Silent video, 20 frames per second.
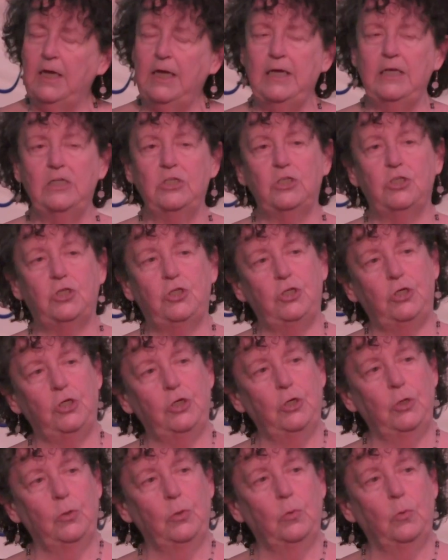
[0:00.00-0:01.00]
is
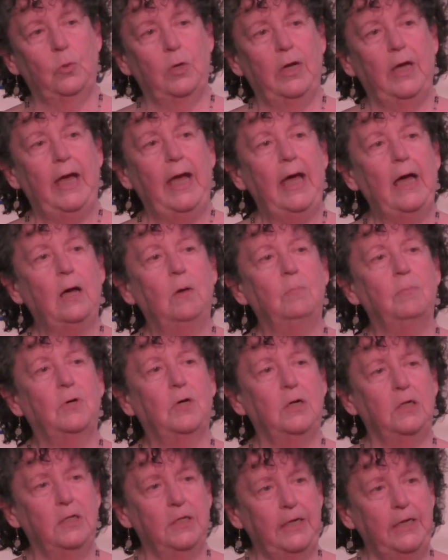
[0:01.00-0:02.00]
to
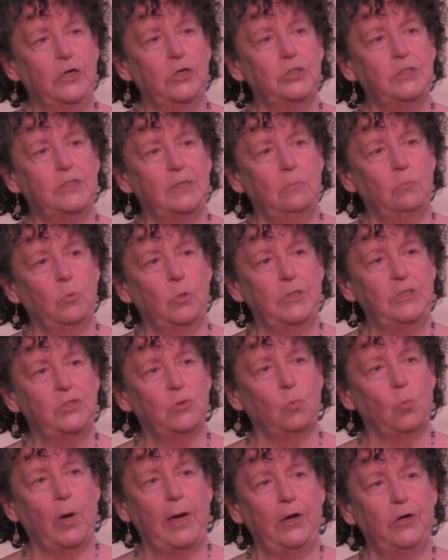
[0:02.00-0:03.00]
help clear
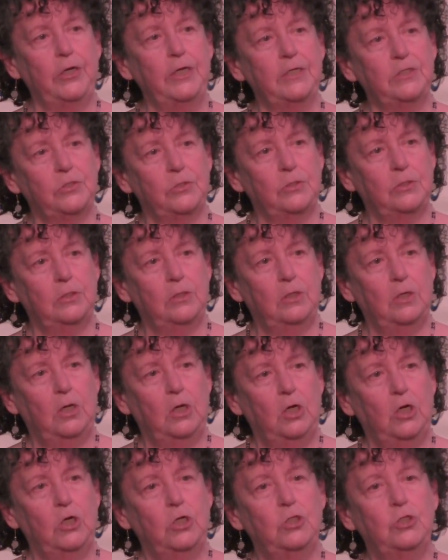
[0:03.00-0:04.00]
someone's awareness
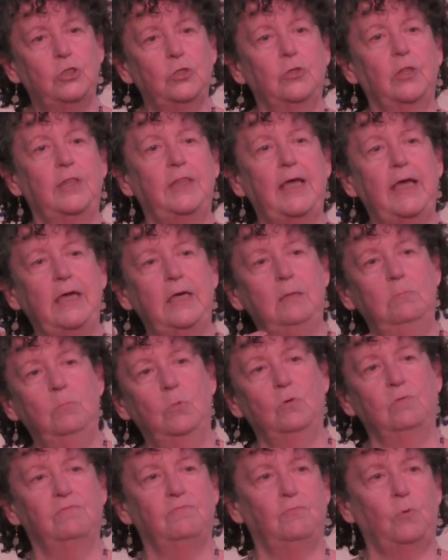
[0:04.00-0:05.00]
so that they
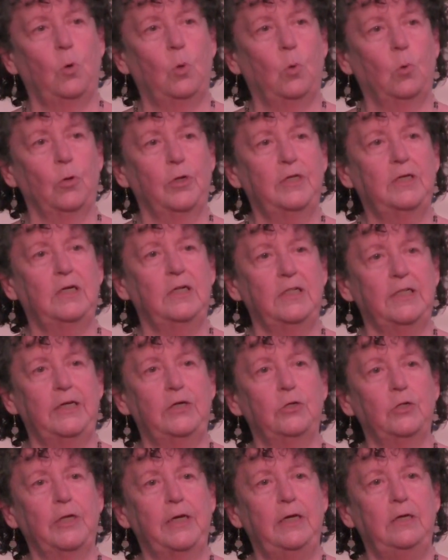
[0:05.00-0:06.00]
can move forward
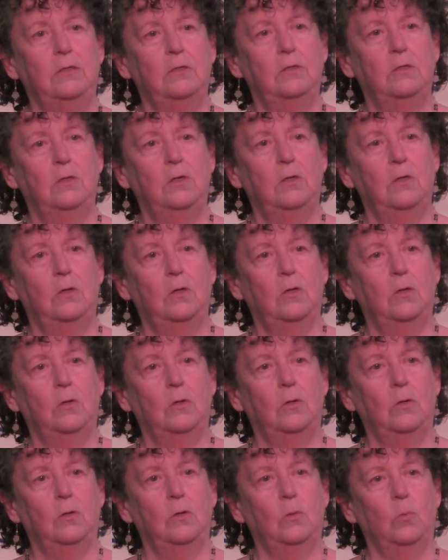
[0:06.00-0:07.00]
clearly
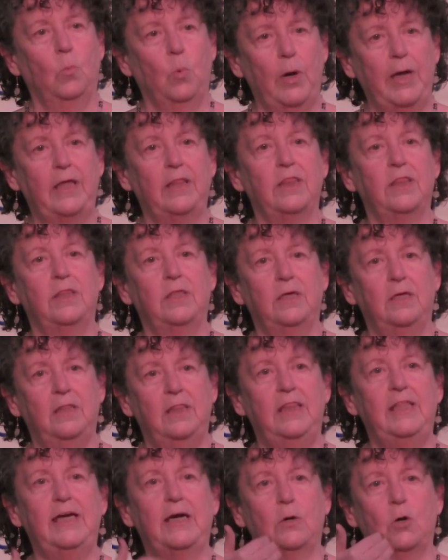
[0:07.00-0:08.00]
with
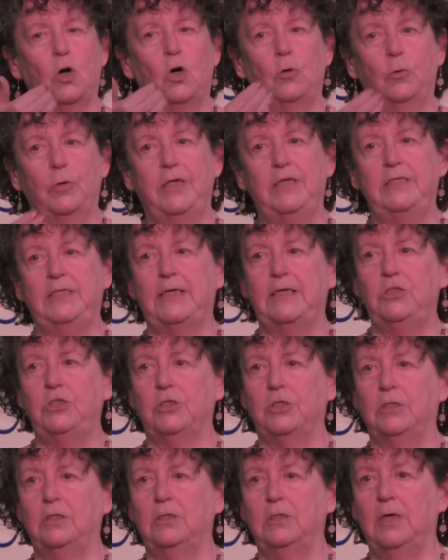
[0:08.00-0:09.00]
their own
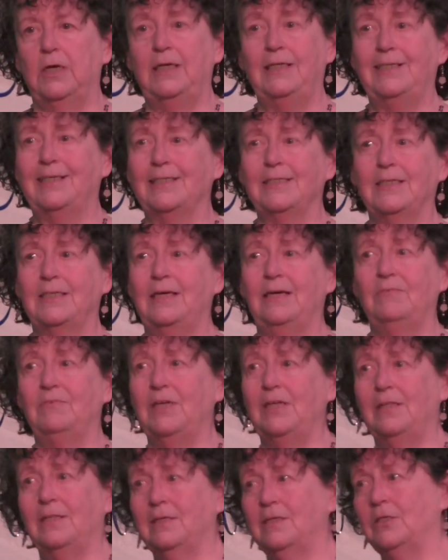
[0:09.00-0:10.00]
intention. And it doesn't have
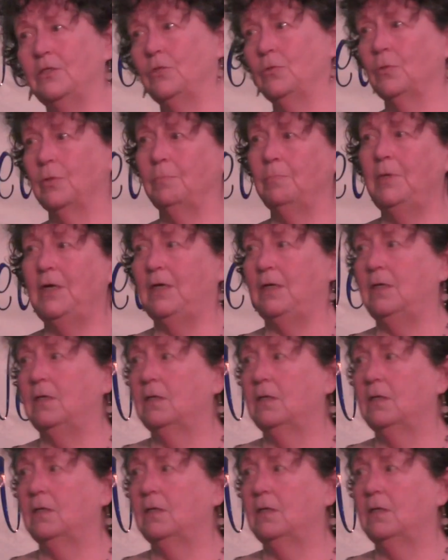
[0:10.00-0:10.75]
anything to do with me.